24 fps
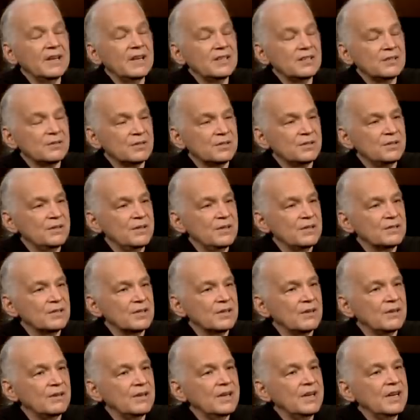so it was 2 years
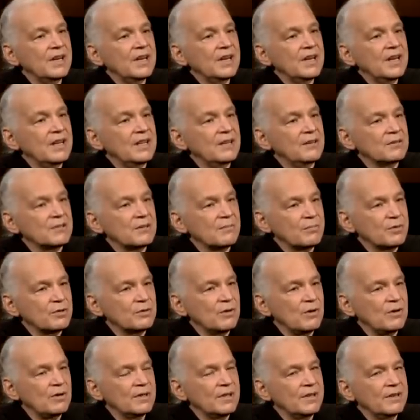ago, and there was a
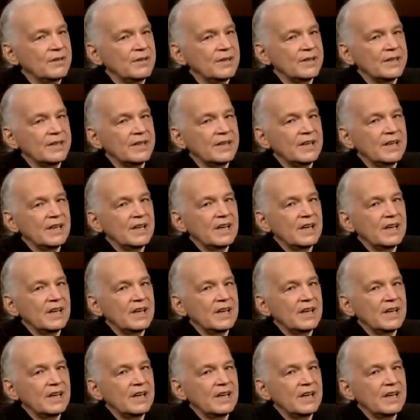parole hearing,